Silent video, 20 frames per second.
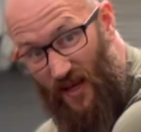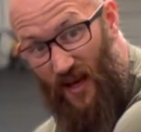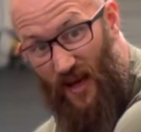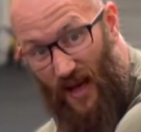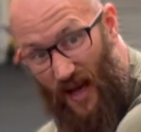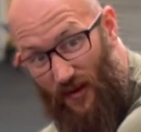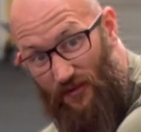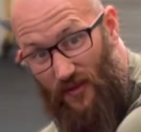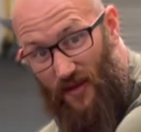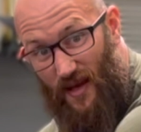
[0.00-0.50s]

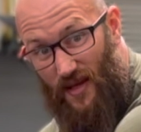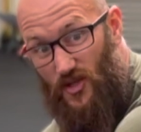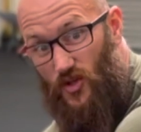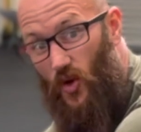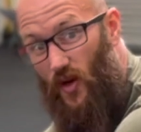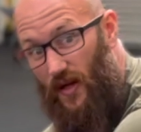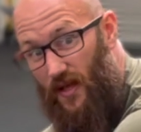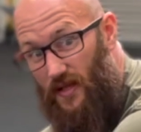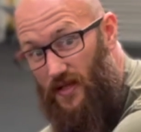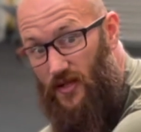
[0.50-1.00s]
After that, try
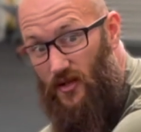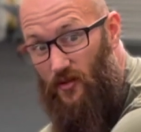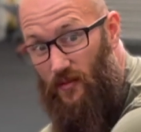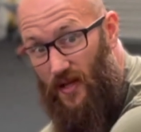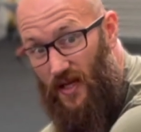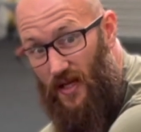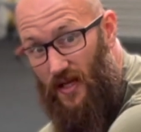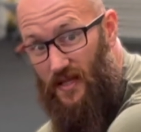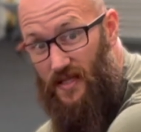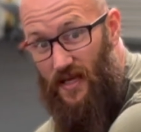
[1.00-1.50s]
and hit 2
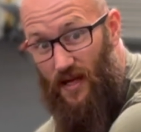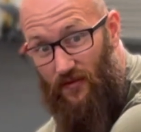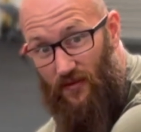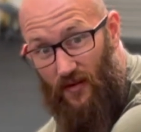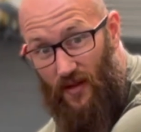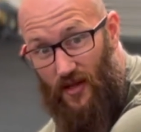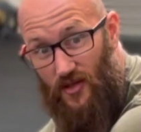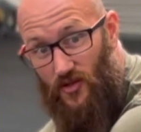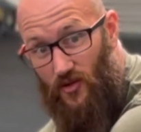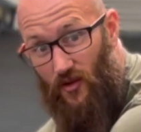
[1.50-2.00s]
minutes. After
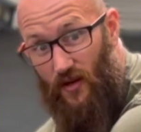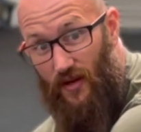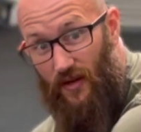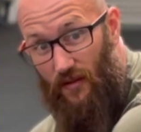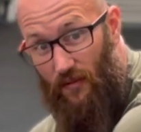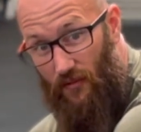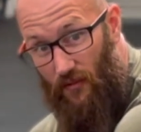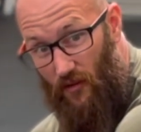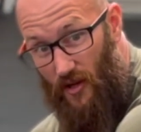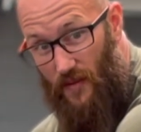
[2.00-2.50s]
that, try and
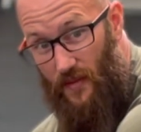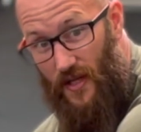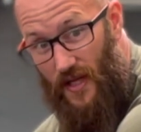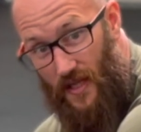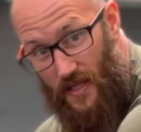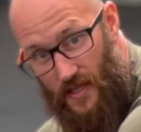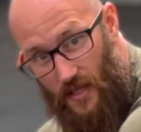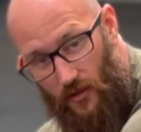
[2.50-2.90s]
hit 3 minutes.